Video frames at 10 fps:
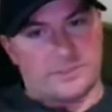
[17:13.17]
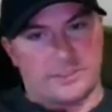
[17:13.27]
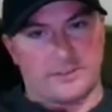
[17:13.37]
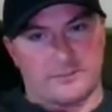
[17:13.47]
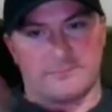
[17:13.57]

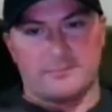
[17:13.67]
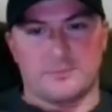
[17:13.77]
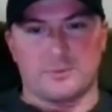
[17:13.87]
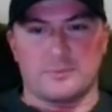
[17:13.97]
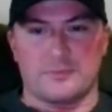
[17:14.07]
just
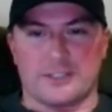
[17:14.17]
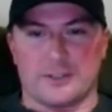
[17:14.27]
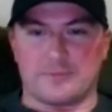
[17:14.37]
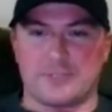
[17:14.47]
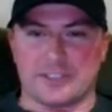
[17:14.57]
you
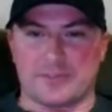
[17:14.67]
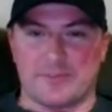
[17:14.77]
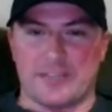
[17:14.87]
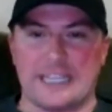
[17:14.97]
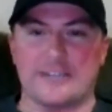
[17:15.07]
know just
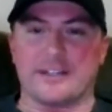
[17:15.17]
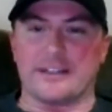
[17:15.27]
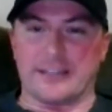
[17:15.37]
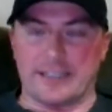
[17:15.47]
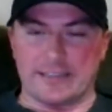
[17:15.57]

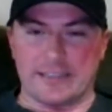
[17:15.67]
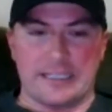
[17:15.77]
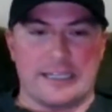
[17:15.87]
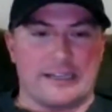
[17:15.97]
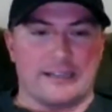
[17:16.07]
hearing things.
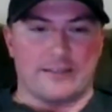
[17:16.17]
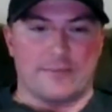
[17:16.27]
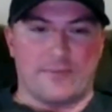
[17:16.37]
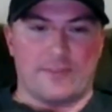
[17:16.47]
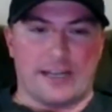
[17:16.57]
Uh,
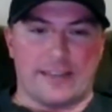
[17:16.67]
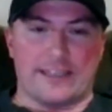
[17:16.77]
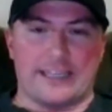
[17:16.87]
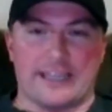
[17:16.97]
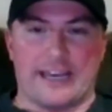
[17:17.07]
yeah, yeah. I
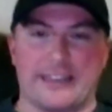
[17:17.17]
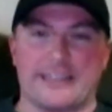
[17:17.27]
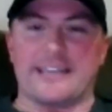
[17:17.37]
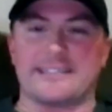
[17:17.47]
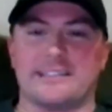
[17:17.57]
think I
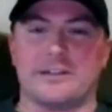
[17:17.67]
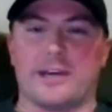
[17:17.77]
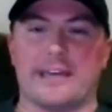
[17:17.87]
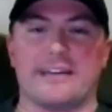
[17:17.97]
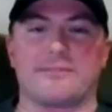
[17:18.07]
think ACO
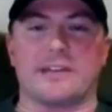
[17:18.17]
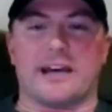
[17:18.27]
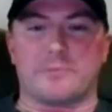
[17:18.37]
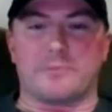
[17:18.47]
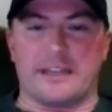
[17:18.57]
had every
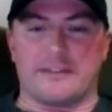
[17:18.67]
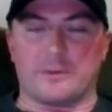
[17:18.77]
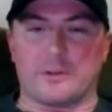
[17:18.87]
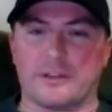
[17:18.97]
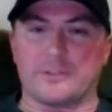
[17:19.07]
op- every
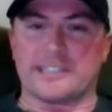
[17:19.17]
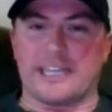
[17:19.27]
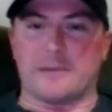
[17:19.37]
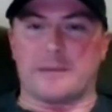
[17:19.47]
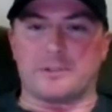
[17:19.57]
one of those
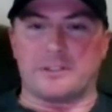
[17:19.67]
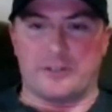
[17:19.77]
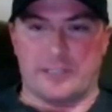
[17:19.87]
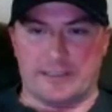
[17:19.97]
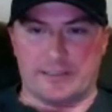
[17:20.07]
same
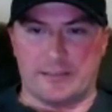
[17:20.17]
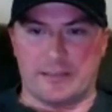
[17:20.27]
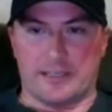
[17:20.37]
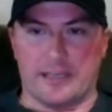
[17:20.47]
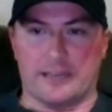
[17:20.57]
opportunities
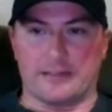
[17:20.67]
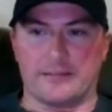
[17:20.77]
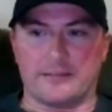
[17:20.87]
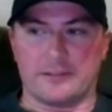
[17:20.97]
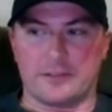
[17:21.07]

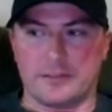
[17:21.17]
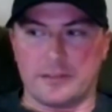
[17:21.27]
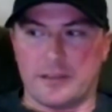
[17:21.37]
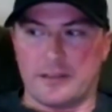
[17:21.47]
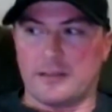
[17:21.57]
and
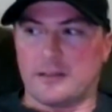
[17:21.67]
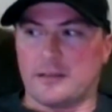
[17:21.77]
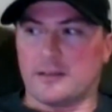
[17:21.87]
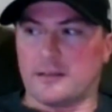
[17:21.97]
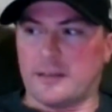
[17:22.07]

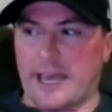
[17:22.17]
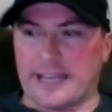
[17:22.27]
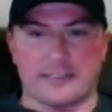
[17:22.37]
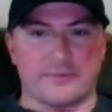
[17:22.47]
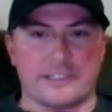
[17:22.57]

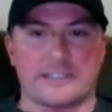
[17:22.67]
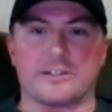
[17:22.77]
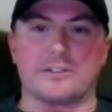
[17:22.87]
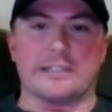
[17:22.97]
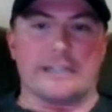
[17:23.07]
actively
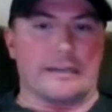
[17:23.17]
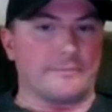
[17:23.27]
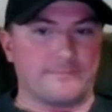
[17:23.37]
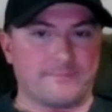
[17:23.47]
turned it down